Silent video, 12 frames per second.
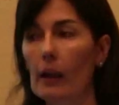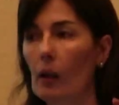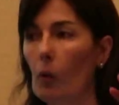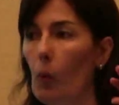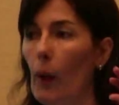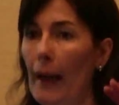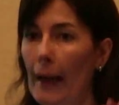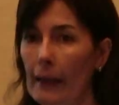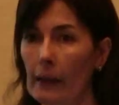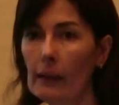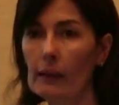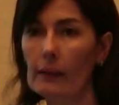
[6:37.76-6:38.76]

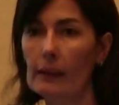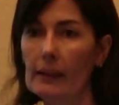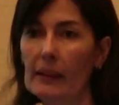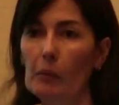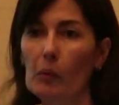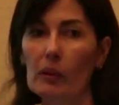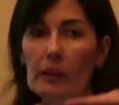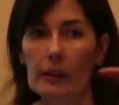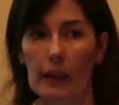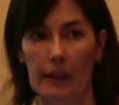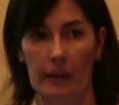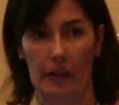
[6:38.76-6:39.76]
when the stimulus
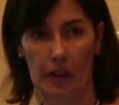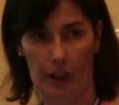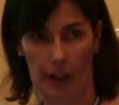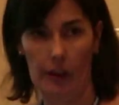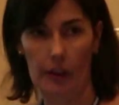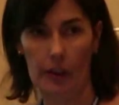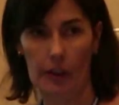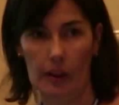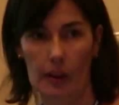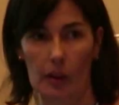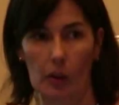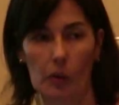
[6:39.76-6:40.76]
has changed
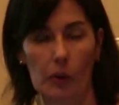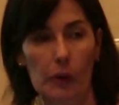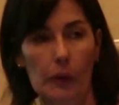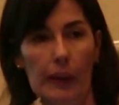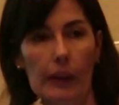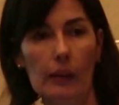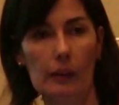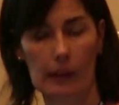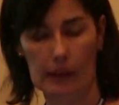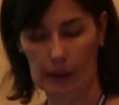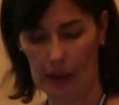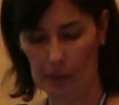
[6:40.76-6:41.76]
during
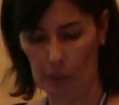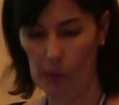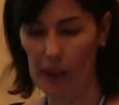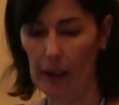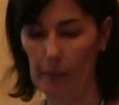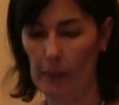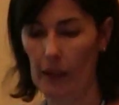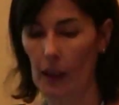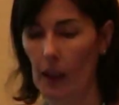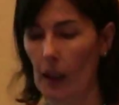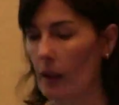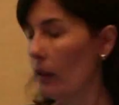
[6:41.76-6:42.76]
the time we are
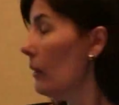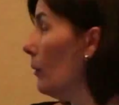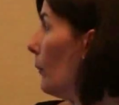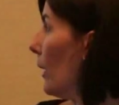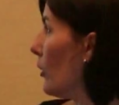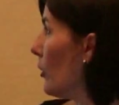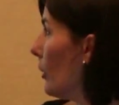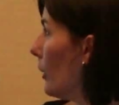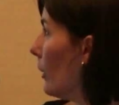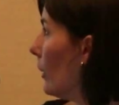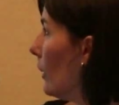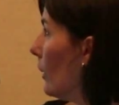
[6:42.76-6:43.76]
measuring
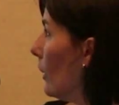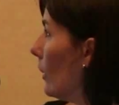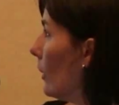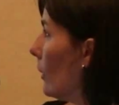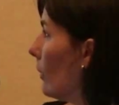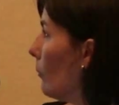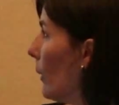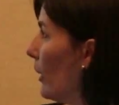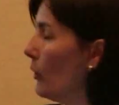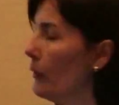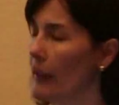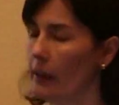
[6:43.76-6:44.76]

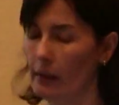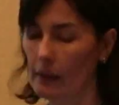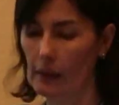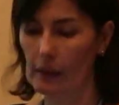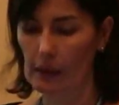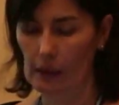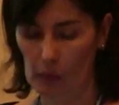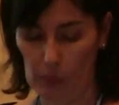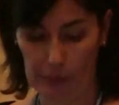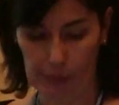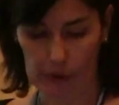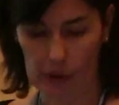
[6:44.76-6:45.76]
the
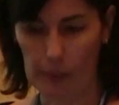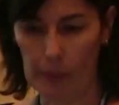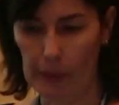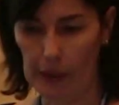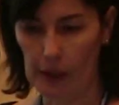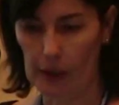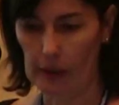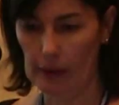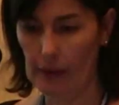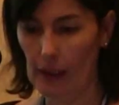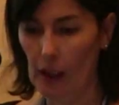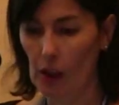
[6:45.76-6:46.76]
wavefront
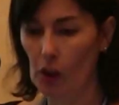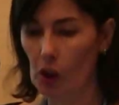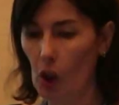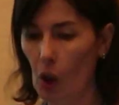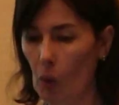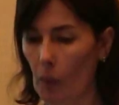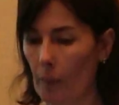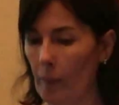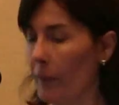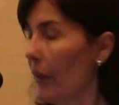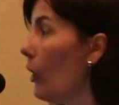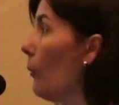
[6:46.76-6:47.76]
aberrations. So
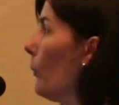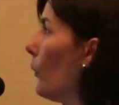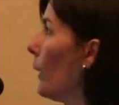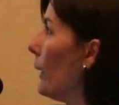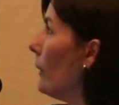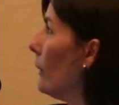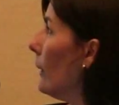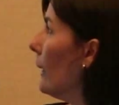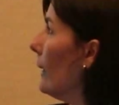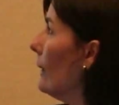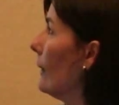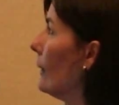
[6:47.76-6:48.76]
the operator
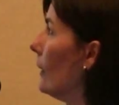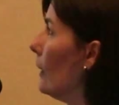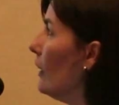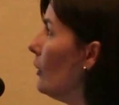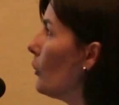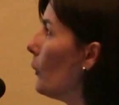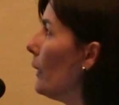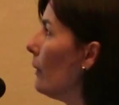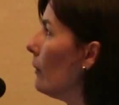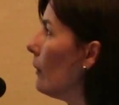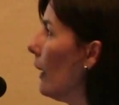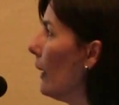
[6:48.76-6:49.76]
can see in
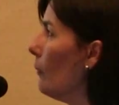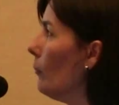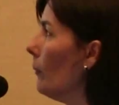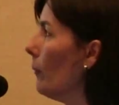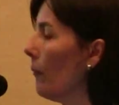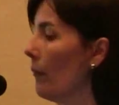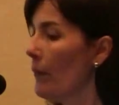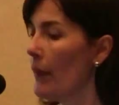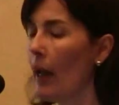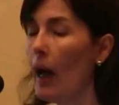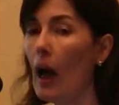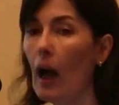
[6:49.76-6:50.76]
real time
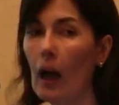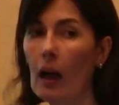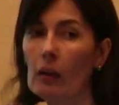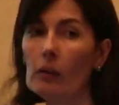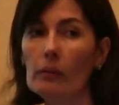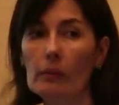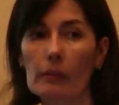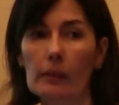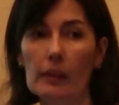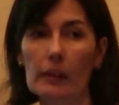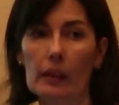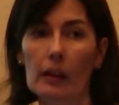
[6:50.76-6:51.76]
how
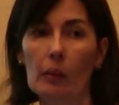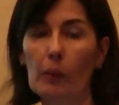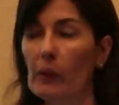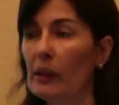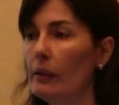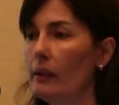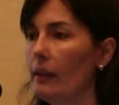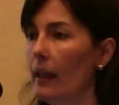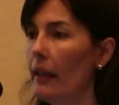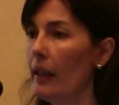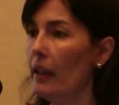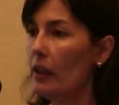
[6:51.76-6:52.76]
the aberrations
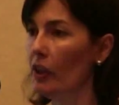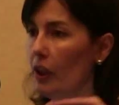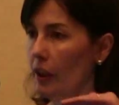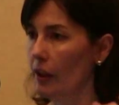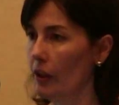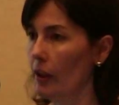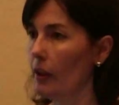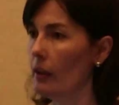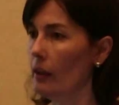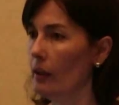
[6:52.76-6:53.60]
are changing.